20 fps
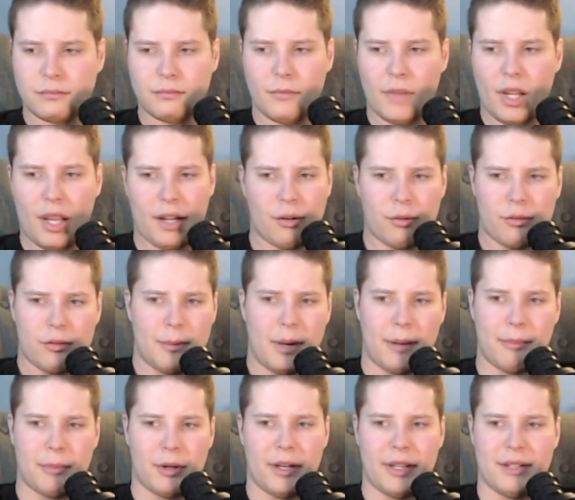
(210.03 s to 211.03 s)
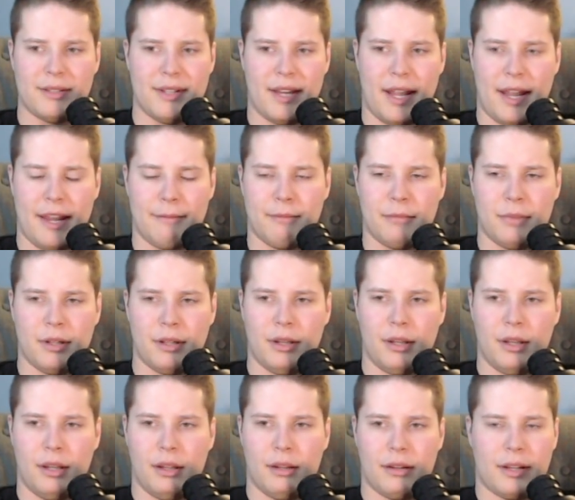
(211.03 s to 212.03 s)
don't remember his name,
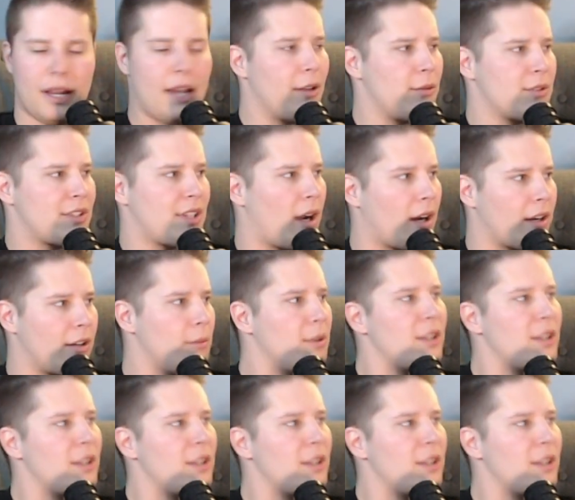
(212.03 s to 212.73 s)
the guy he was talking to,